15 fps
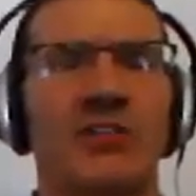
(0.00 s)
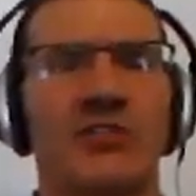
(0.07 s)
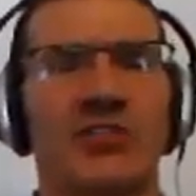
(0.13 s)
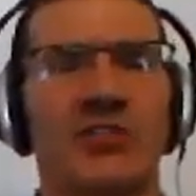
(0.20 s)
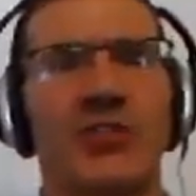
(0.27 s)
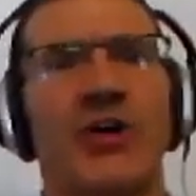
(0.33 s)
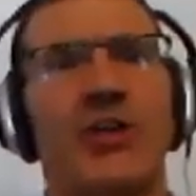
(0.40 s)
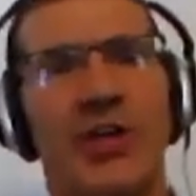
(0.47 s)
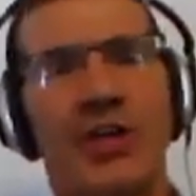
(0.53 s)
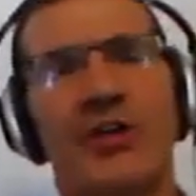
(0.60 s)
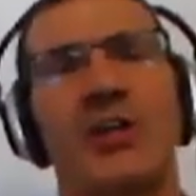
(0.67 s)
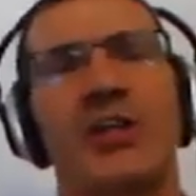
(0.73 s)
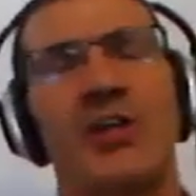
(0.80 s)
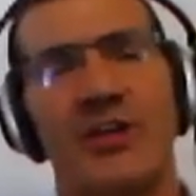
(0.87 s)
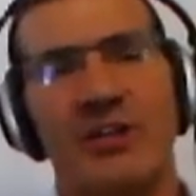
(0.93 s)
to not
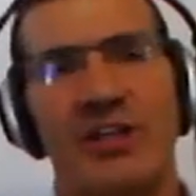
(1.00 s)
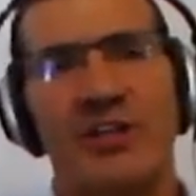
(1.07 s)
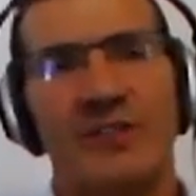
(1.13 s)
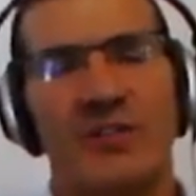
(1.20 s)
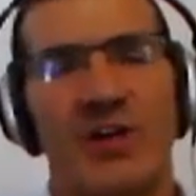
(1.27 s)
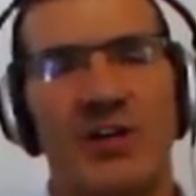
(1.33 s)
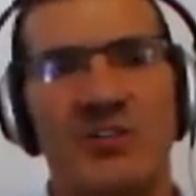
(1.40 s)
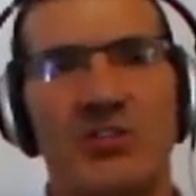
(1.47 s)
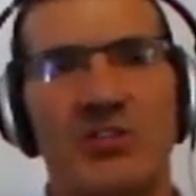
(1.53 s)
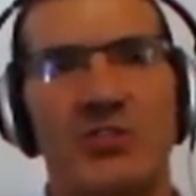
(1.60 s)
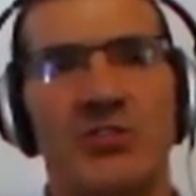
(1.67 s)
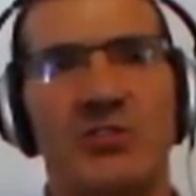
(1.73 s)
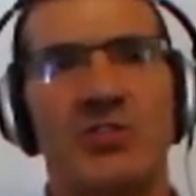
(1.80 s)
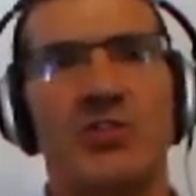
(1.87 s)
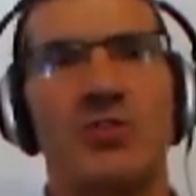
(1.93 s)
only identify
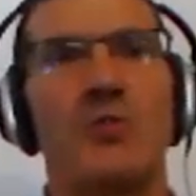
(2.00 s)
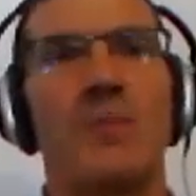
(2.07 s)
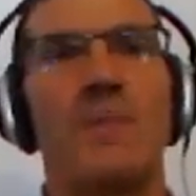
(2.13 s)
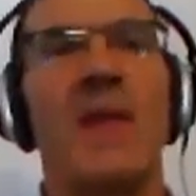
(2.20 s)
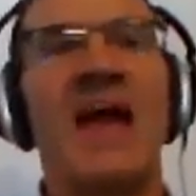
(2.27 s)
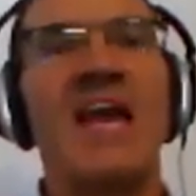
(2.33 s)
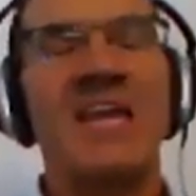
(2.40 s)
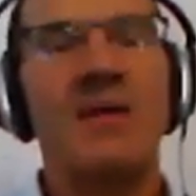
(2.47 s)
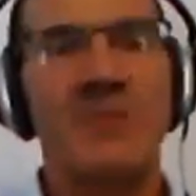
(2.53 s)
students who may